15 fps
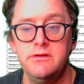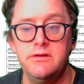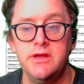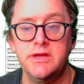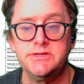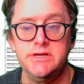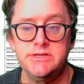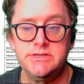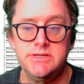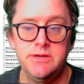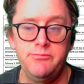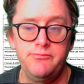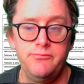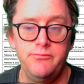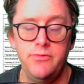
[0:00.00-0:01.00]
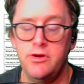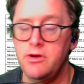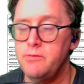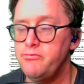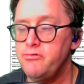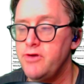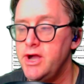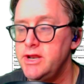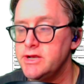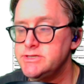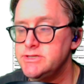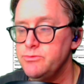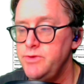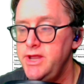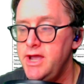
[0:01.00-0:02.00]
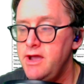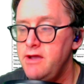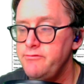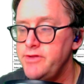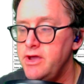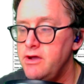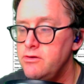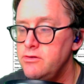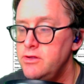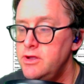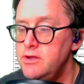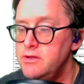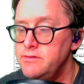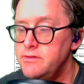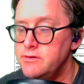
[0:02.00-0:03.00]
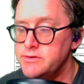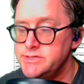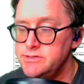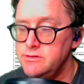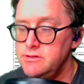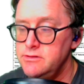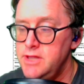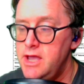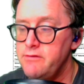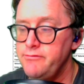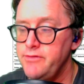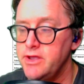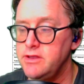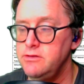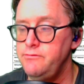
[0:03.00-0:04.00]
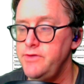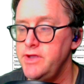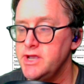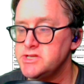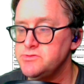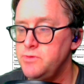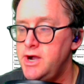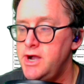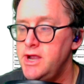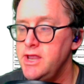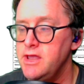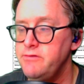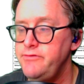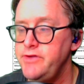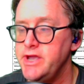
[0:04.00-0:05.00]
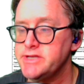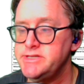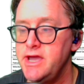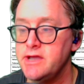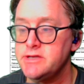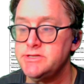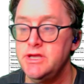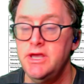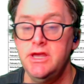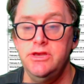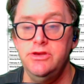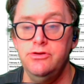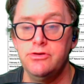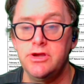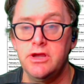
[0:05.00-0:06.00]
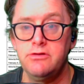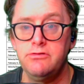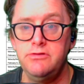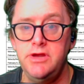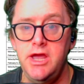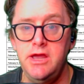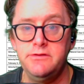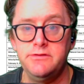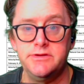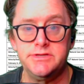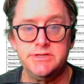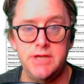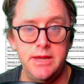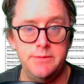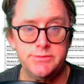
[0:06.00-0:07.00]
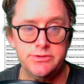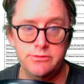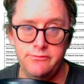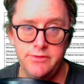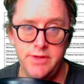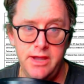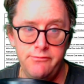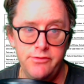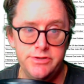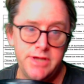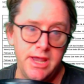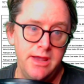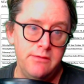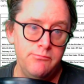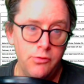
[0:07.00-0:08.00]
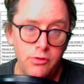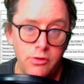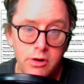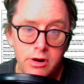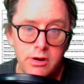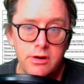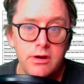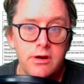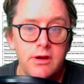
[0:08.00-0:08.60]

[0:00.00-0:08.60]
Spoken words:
existing products that we have now that are still left, like UVXY and VXX, you can create the same sort of leverage and more